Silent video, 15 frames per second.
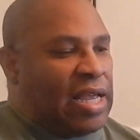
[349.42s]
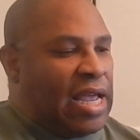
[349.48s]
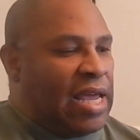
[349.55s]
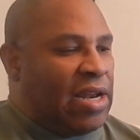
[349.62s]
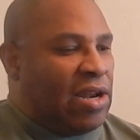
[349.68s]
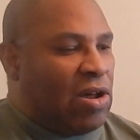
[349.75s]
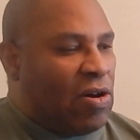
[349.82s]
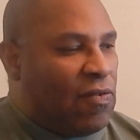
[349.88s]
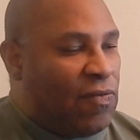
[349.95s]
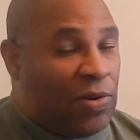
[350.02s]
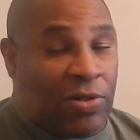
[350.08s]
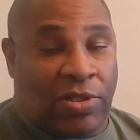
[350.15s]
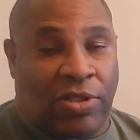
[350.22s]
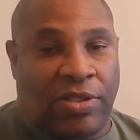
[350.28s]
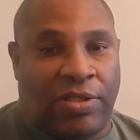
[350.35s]
analog
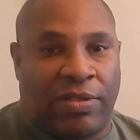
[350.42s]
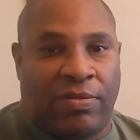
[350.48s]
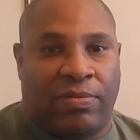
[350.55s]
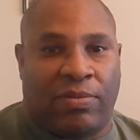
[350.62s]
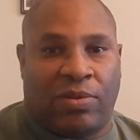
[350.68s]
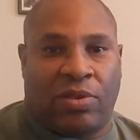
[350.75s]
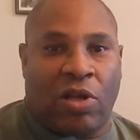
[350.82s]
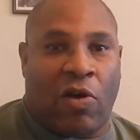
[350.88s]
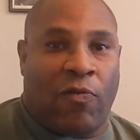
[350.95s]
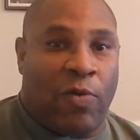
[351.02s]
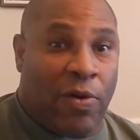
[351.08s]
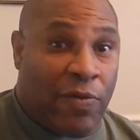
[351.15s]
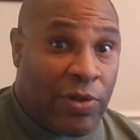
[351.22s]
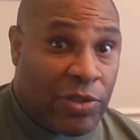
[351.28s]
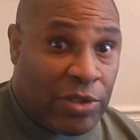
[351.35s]
versus
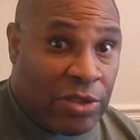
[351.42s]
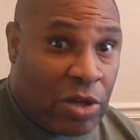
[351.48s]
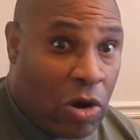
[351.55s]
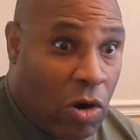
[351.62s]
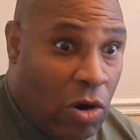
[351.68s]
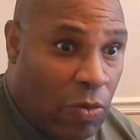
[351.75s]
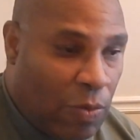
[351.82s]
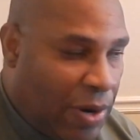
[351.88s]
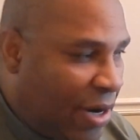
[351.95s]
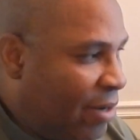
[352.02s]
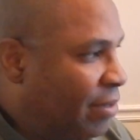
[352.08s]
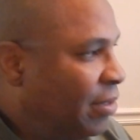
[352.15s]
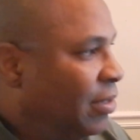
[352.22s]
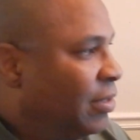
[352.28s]
software versus hardware.